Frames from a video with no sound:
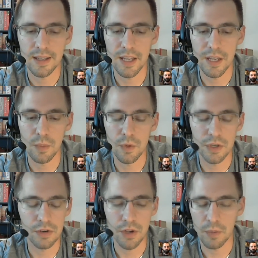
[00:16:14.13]
what
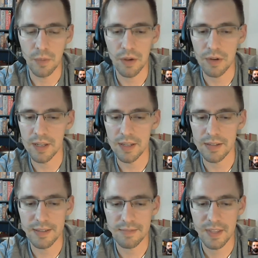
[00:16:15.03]
you were talking about,
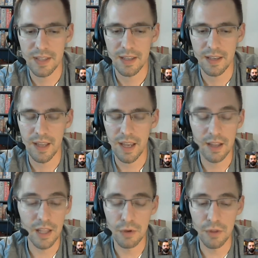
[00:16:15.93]
and I
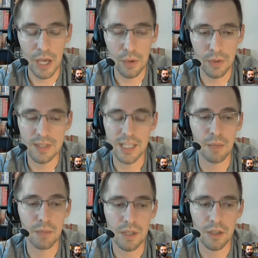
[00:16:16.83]
love how in this
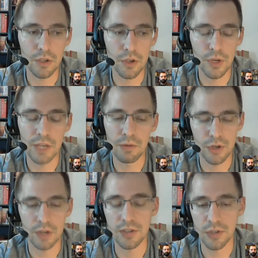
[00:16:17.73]
game you're even
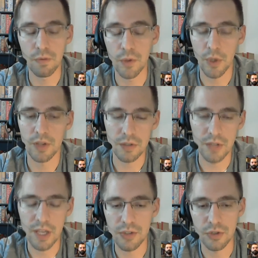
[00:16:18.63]
trying to solve the puzzle
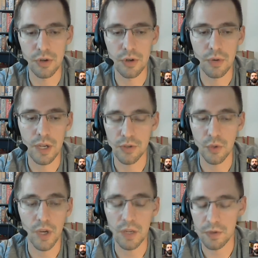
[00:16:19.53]
as you're
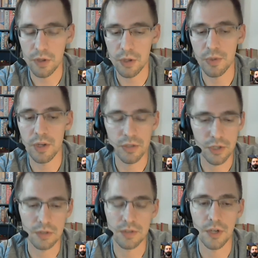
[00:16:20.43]
waiting for the other players'
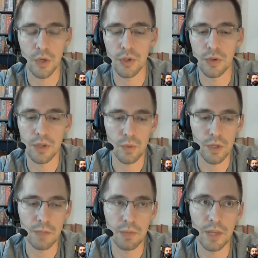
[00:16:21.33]
turns to go, and you can
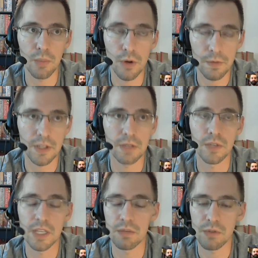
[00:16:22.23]
really play more
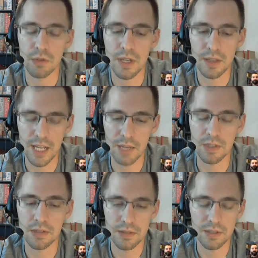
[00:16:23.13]
effectively even if you take time
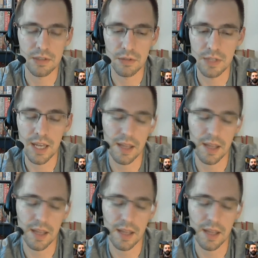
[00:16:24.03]
to do that.